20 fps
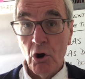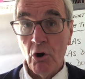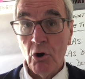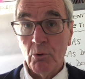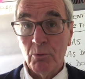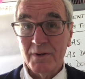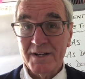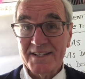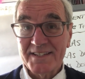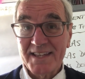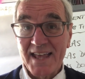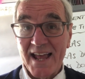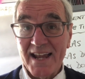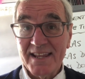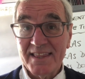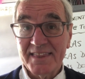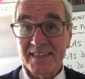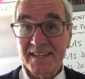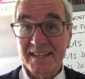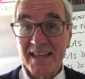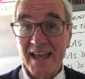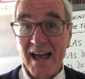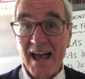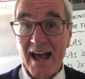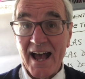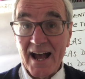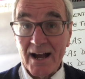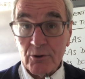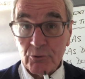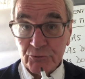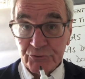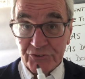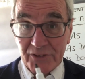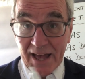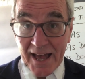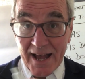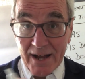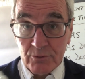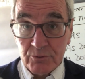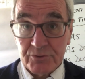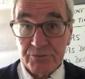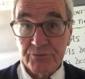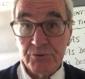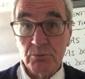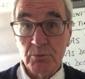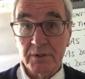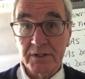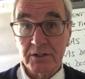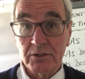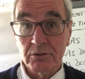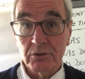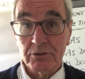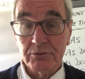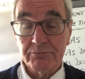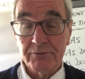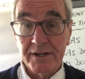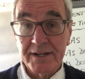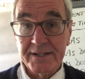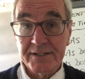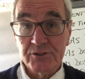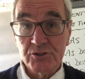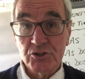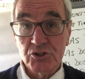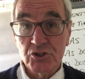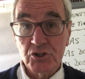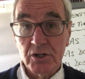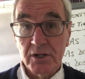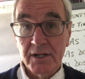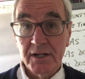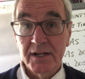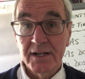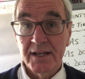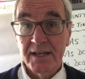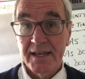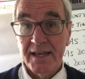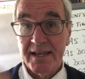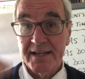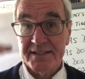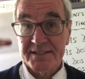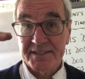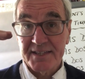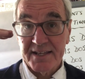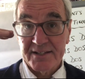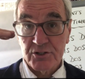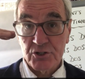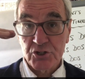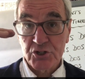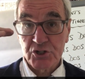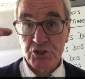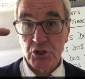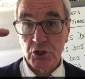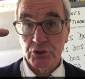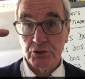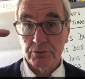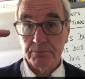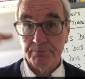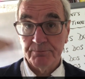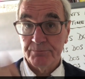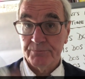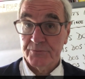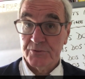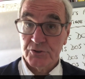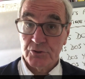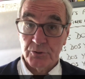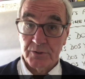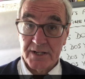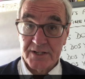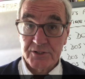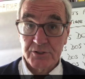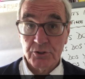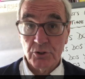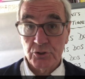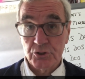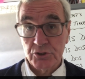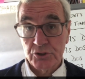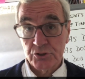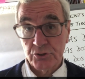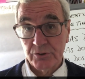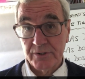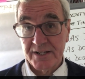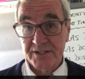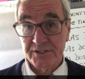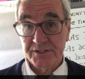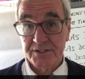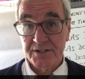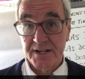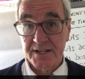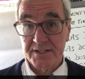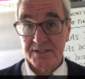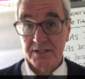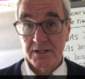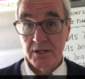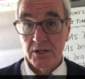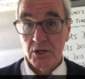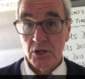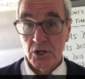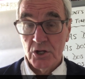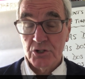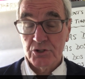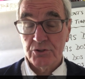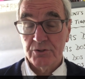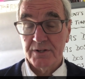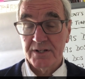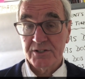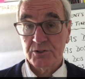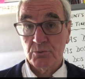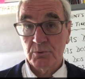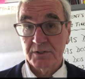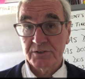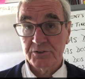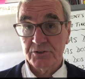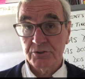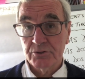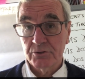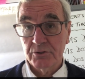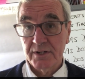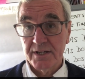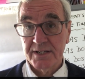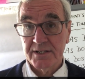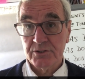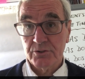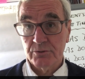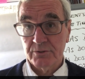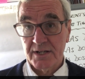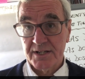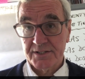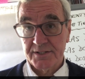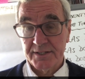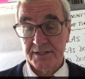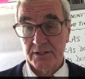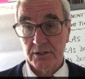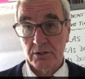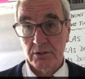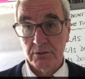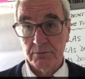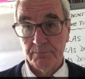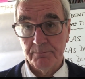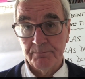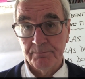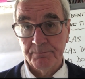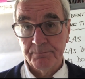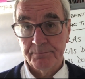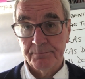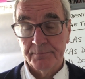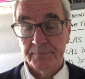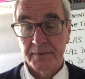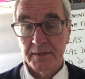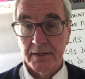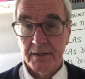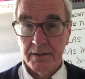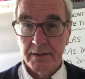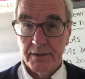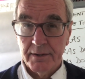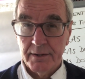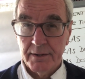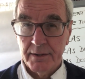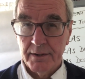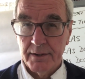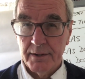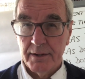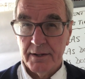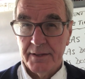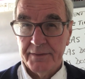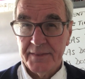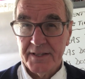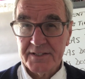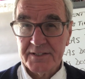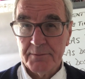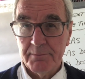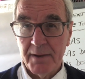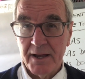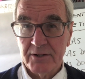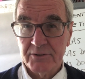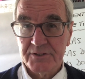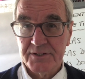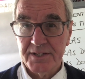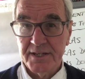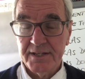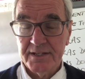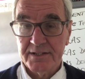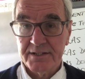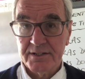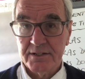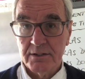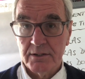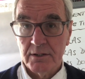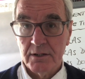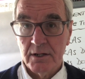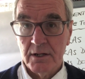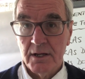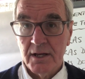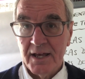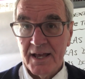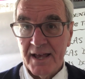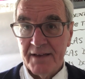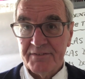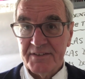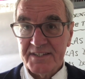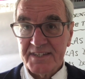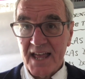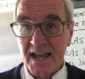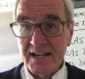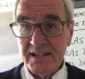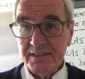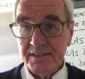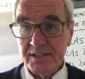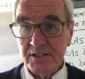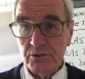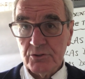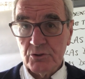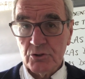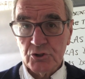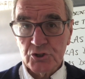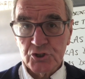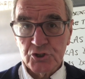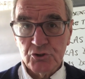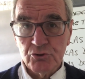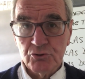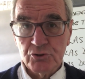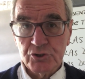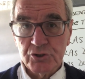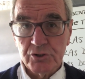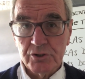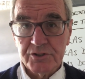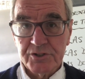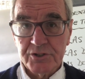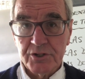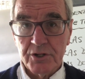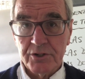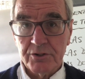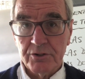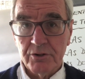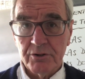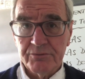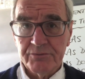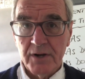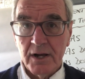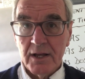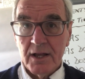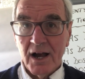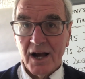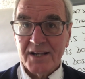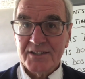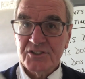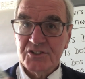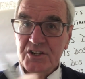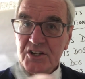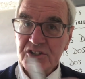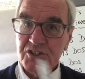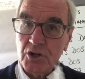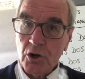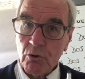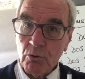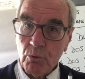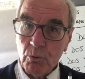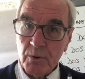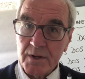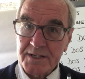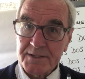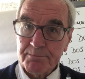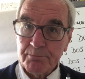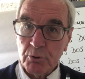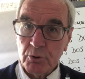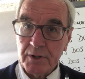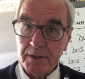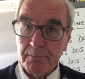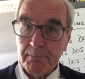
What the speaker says: or when it's anything else out of the 1 o'clock range, it's then son las 2, son las 3, son las 4 y son las 5. That's about it. If there's anything you're not certain of, I suggest you always pull